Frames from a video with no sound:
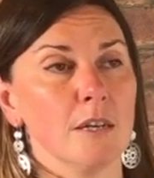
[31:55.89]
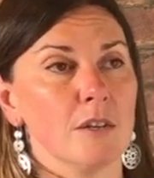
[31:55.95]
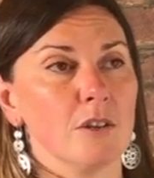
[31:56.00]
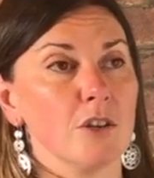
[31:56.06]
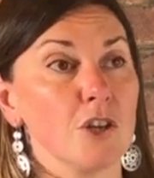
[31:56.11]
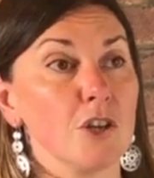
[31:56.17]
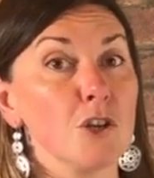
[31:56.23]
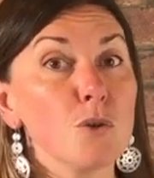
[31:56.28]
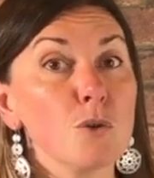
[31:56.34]

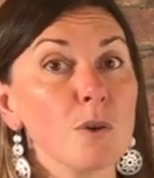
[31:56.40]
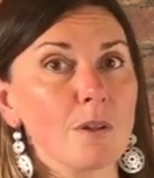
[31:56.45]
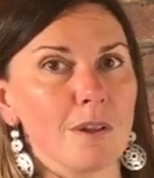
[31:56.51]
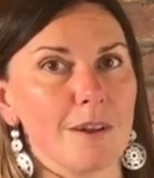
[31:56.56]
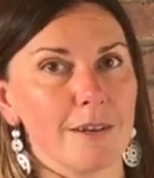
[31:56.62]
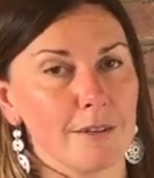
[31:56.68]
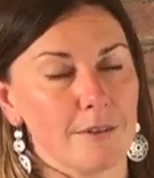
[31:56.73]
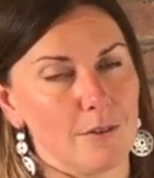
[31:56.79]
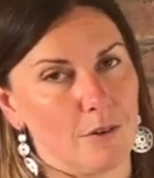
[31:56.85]
to
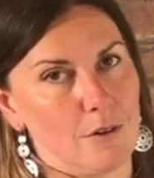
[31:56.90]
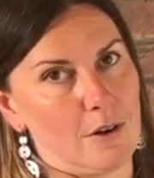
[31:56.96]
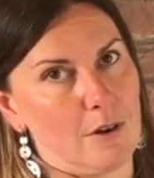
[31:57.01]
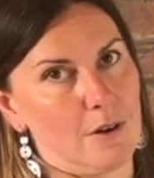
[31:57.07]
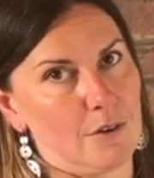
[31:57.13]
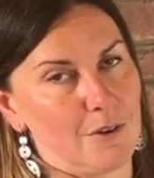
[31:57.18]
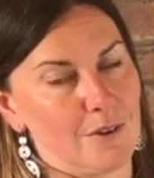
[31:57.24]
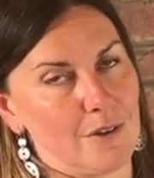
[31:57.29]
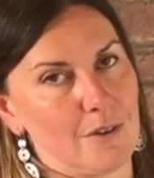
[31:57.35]
utilize your
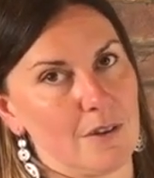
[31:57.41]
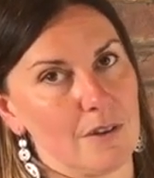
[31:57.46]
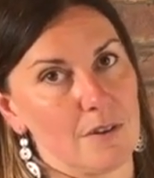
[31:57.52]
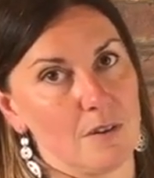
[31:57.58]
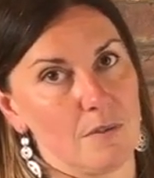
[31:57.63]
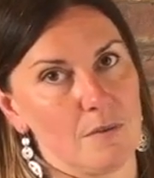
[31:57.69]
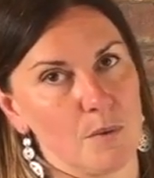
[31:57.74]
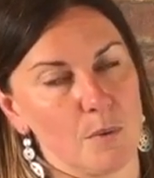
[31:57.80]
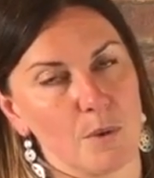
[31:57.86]

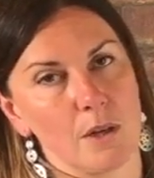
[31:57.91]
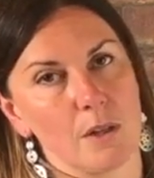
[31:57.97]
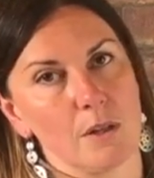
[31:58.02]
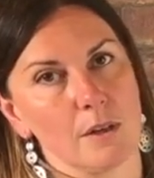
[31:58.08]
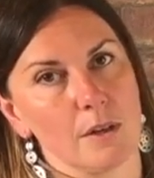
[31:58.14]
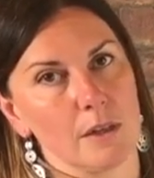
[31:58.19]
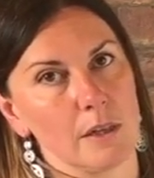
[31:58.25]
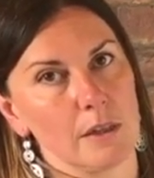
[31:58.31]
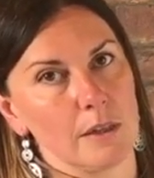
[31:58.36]
consciousness, if you want to
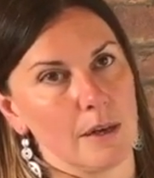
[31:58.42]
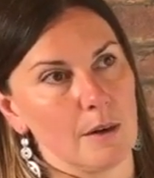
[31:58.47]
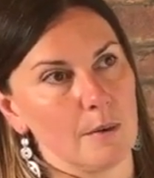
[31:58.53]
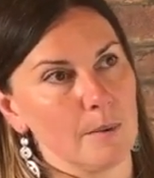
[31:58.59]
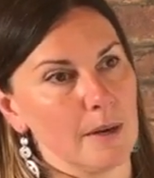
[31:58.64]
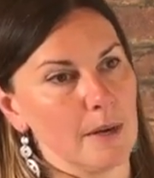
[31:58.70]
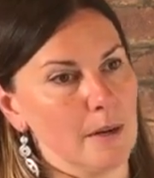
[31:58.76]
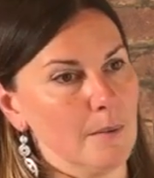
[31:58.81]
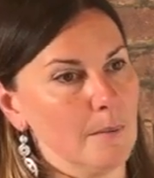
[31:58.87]
look at it
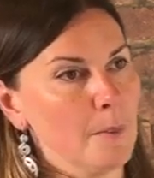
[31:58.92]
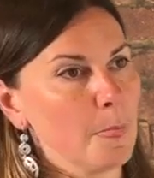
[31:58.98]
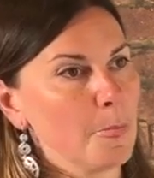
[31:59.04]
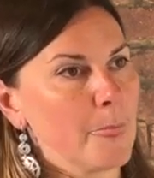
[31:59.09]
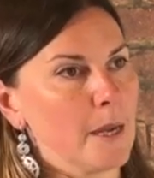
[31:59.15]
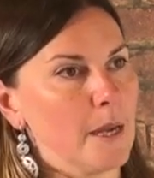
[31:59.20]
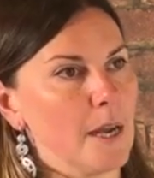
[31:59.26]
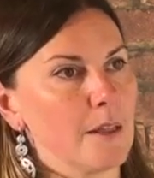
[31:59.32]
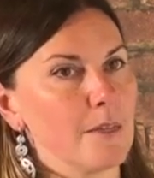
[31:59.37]
that way.
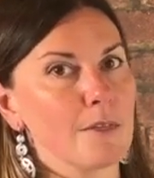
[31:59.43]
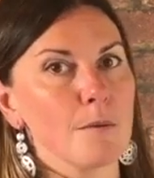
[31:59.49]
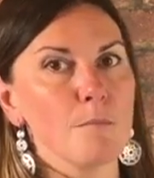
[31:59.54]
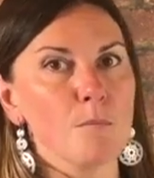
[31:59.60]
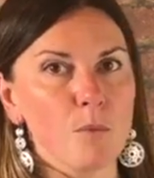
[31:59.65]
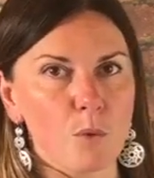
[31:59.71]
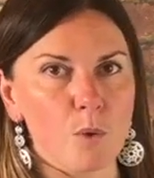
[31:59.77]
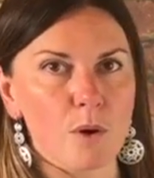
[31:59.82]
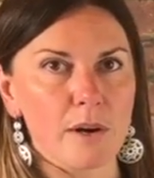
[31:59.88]
And the
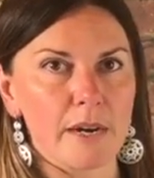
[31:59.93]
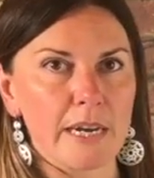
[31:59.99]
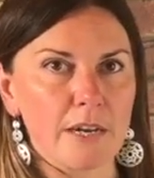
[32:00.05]
more